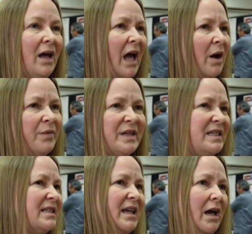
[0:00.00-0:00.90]
how
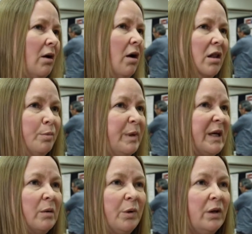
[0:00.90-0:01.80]
this is at all
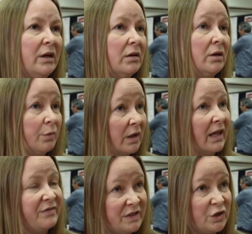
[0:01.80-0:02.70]
applicable in real
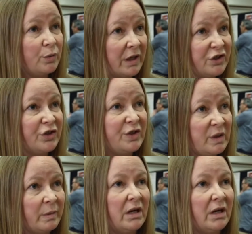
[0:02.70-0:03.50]
life situations,